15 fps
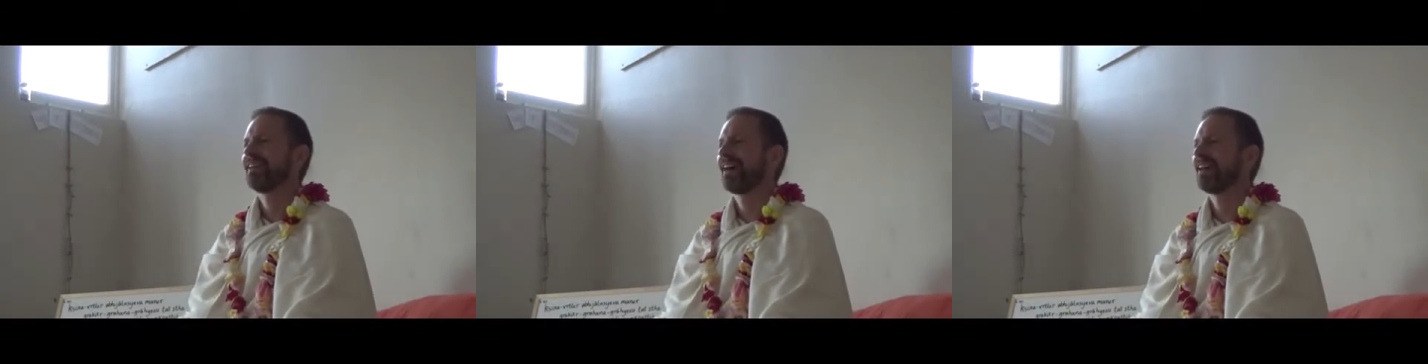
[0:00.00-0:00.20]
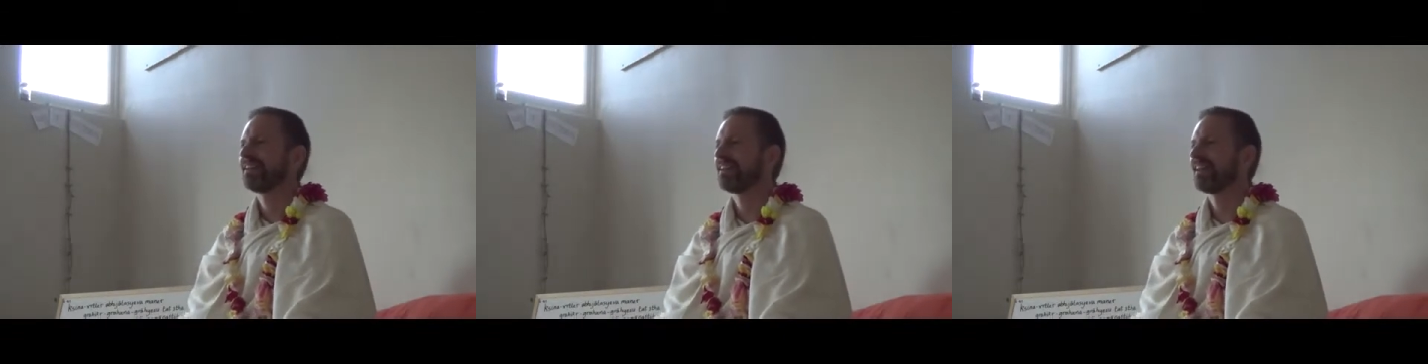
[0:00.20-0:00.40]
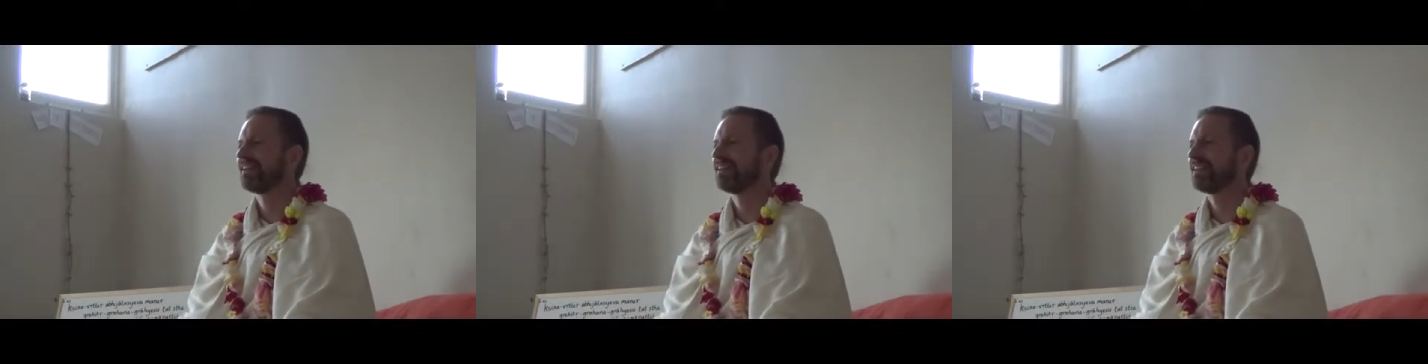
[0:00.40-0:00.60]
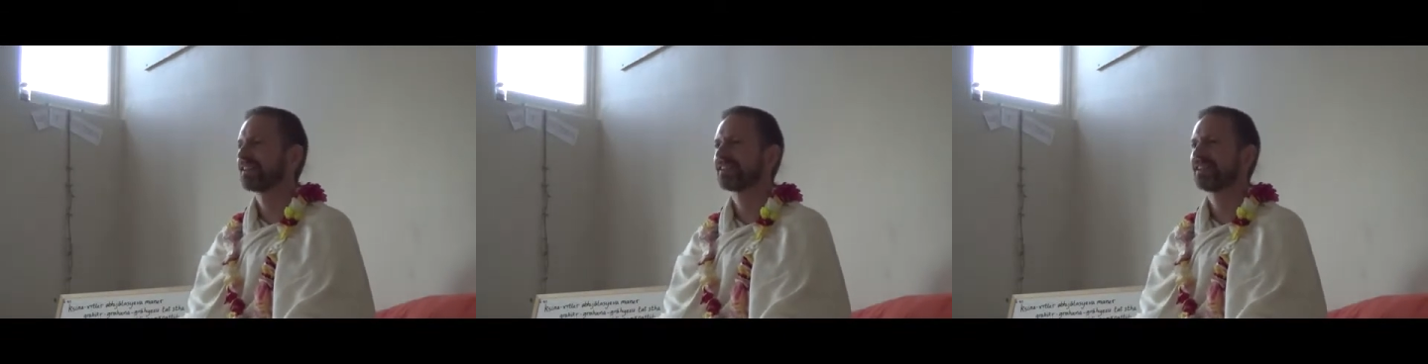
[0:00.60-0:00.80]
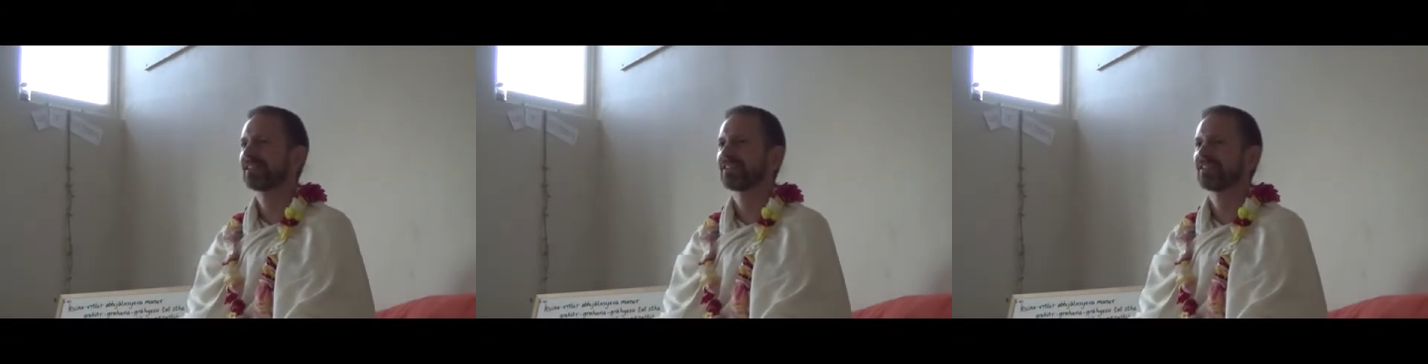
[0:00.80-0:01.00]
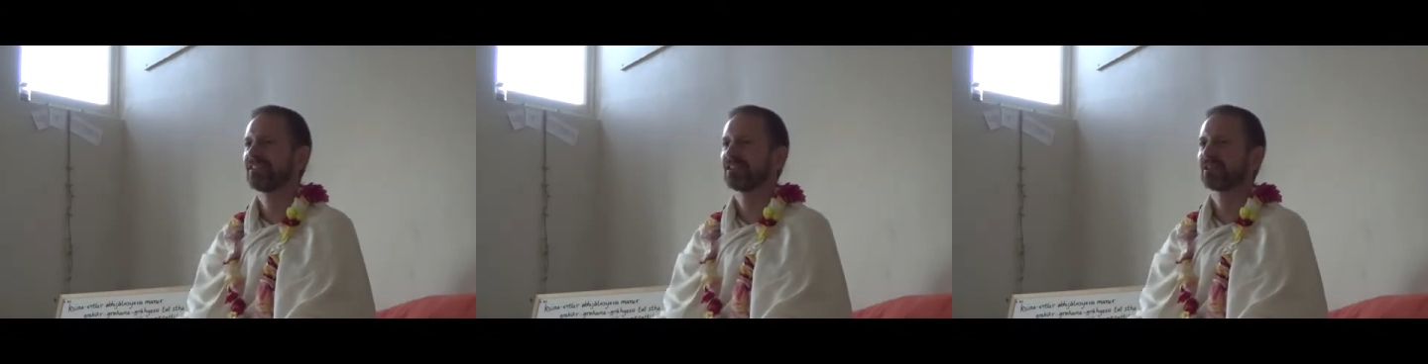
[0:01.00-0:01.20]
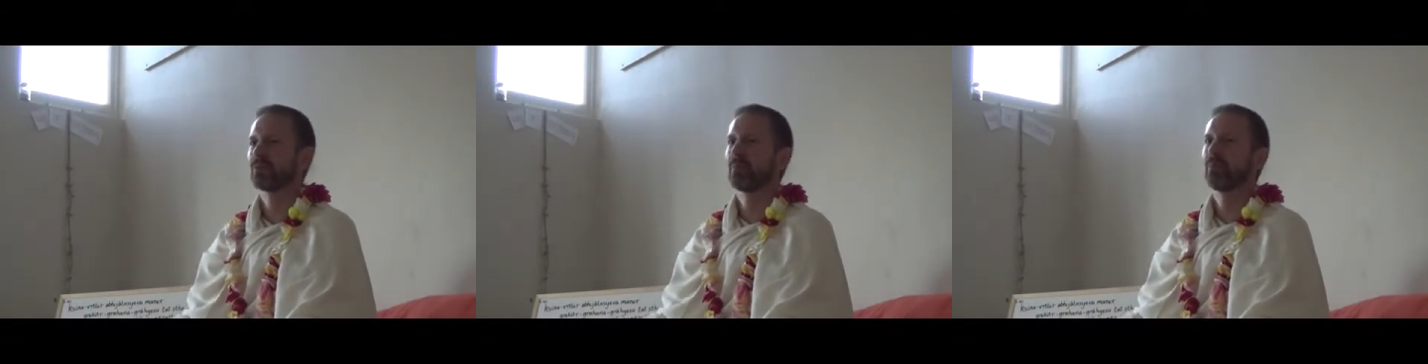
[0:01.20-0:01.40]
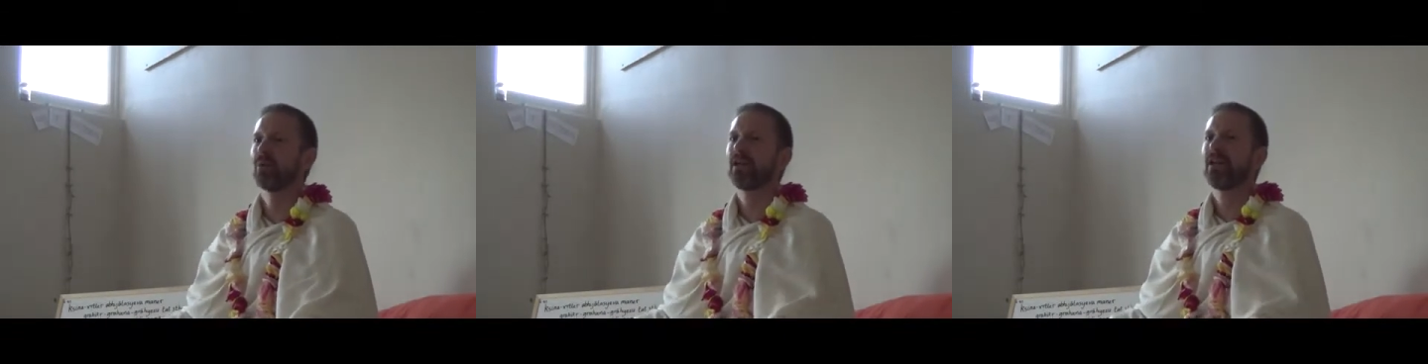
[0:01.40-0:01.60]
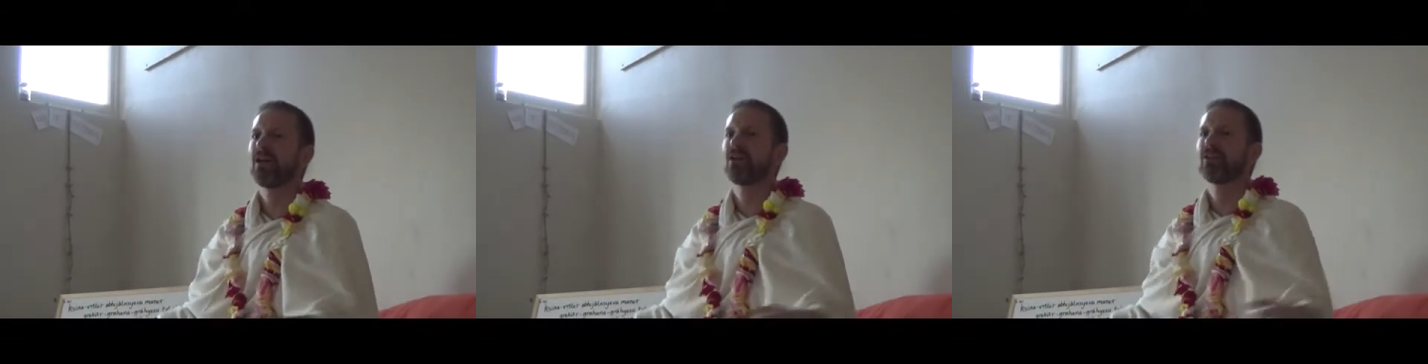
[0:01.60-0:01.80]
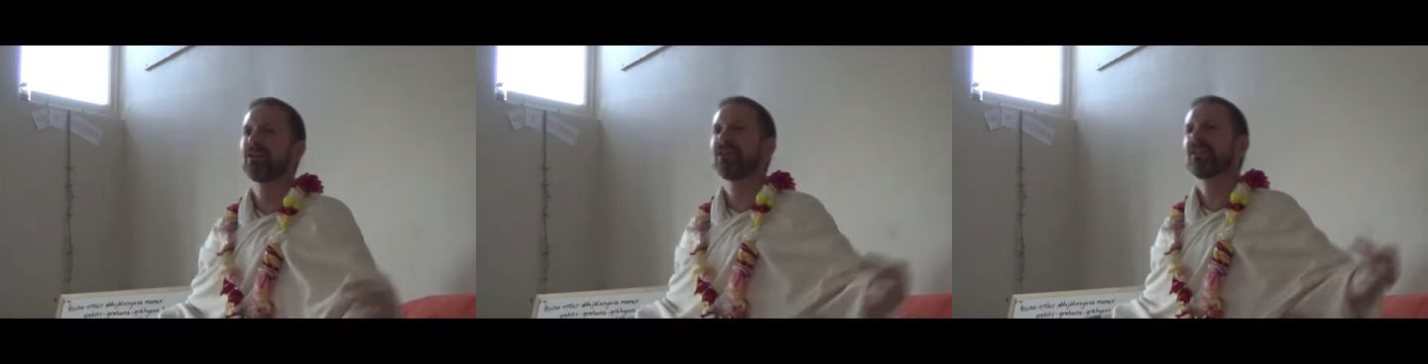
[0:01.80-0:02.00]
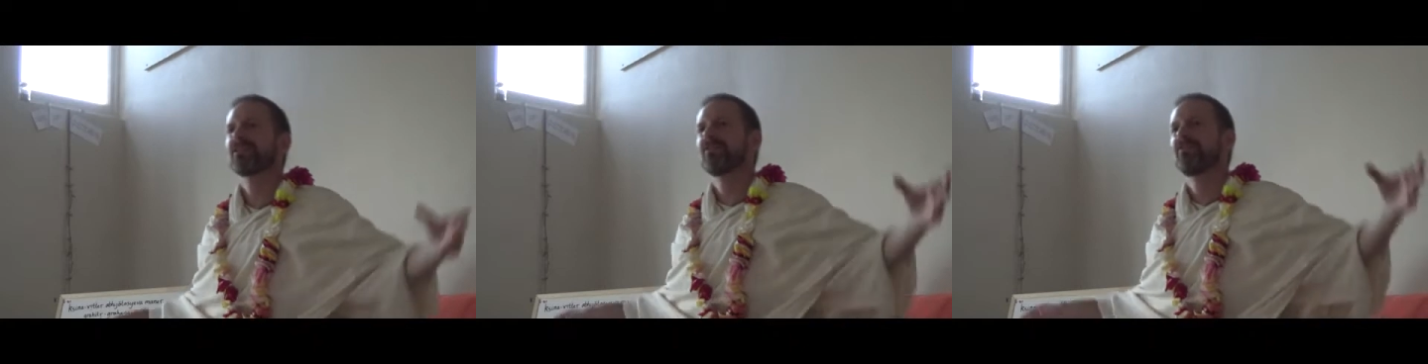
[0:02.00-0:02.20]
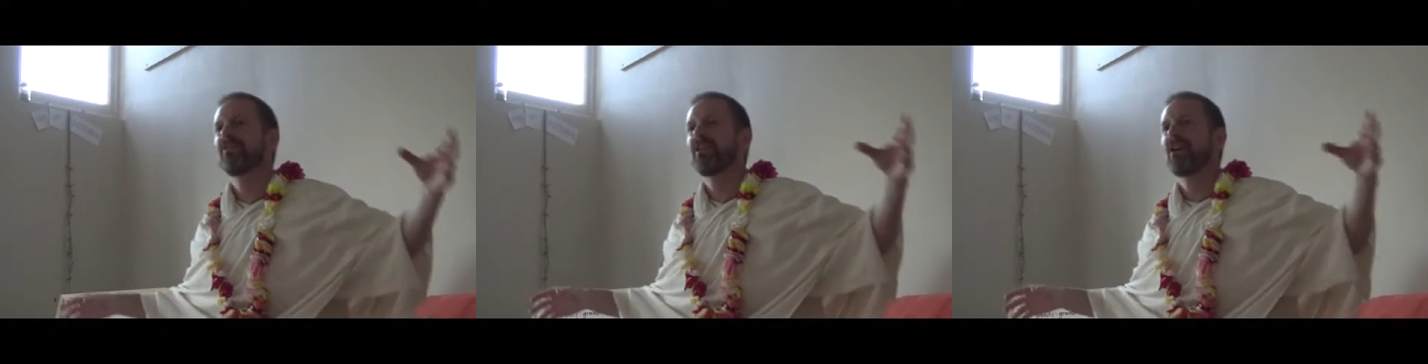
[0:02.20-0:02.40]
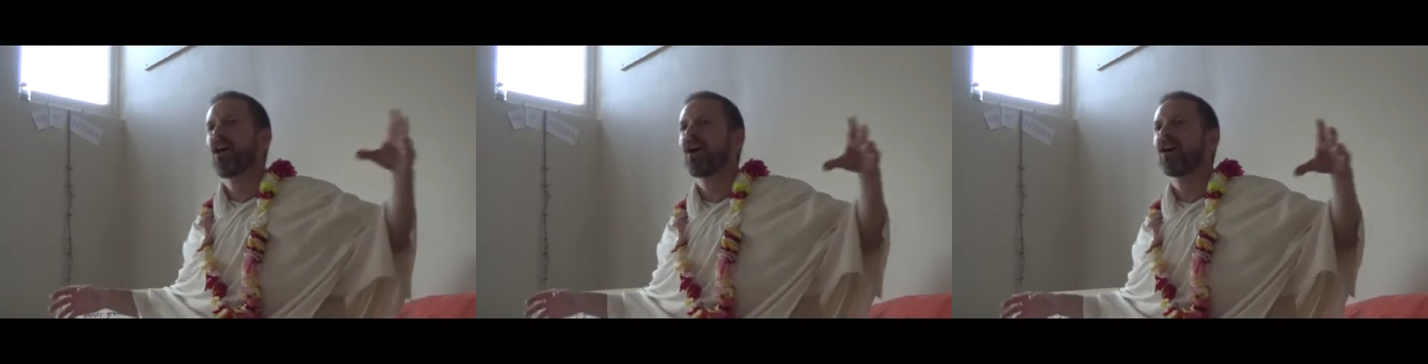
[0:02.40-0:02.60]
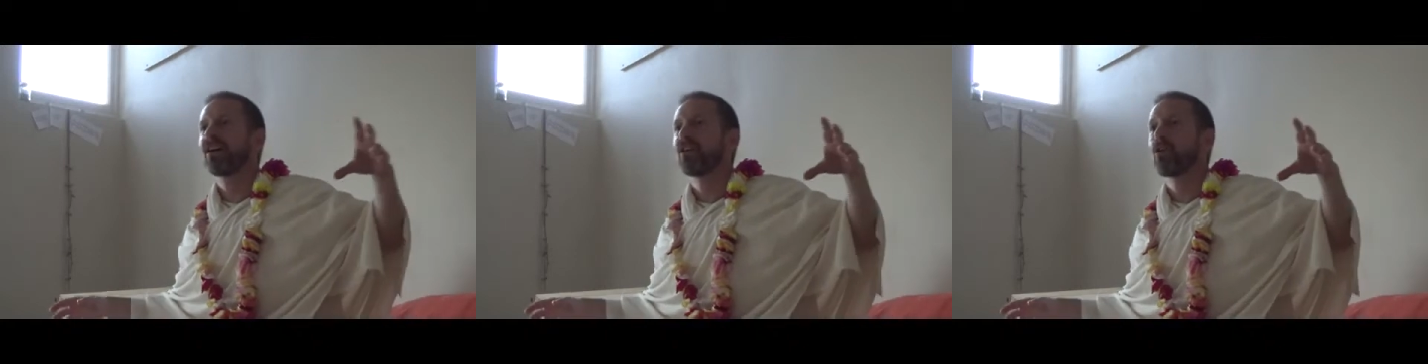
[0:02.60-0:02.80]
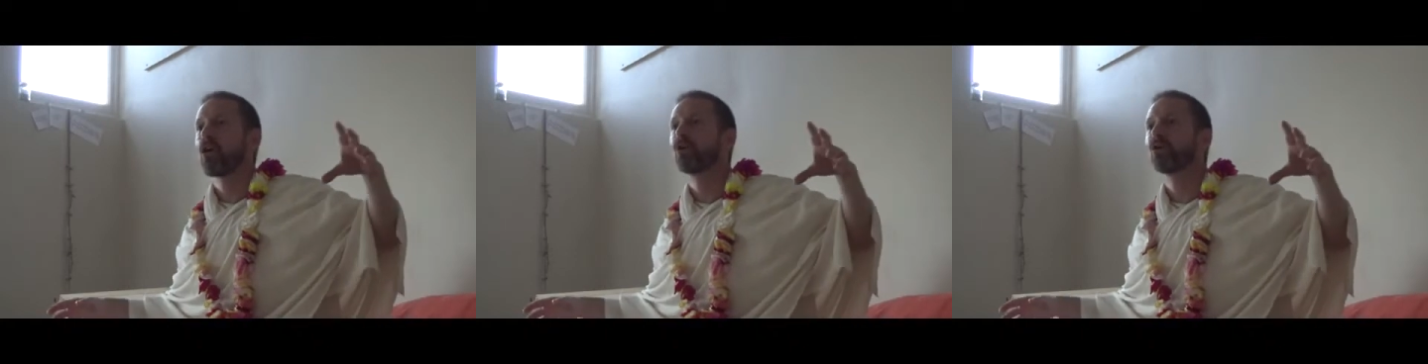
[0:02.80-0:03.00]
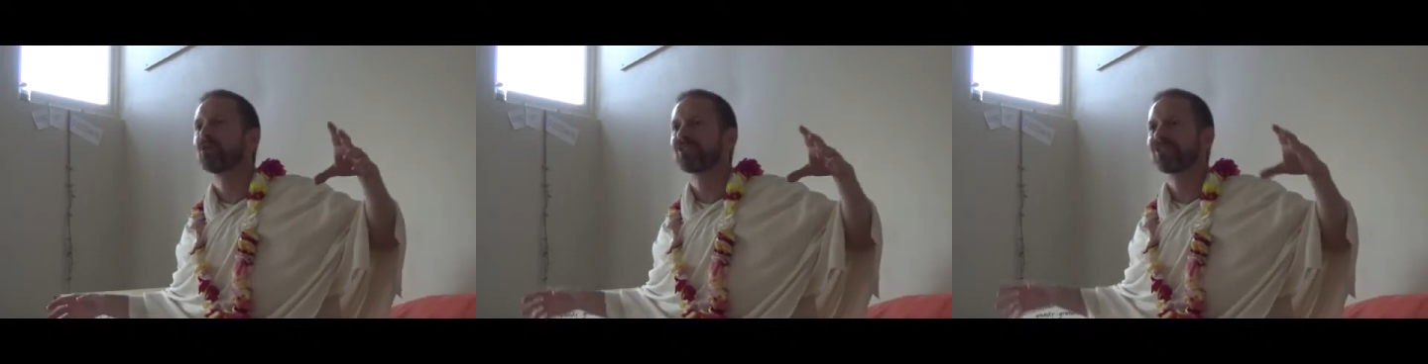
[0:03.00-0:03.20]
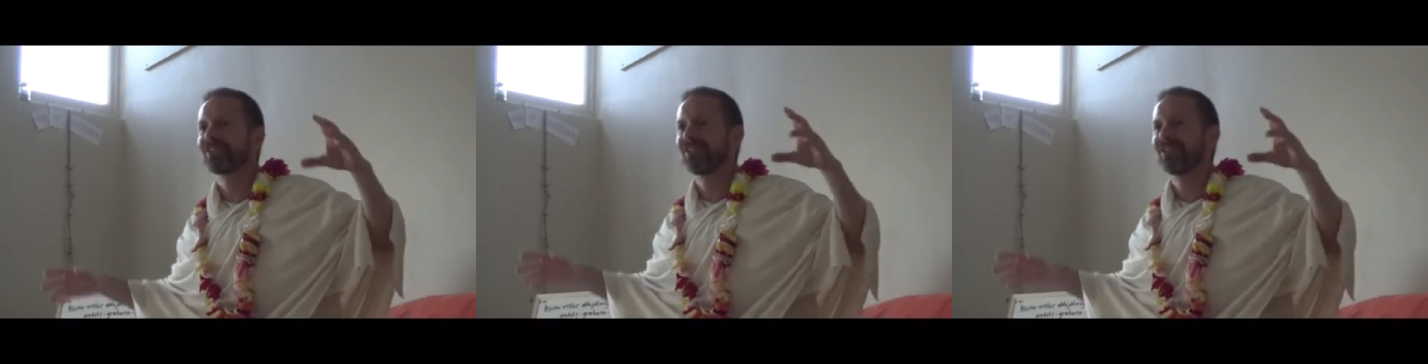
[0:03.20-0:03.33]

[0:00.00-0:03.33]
and the assistants were putting on these VR goggles,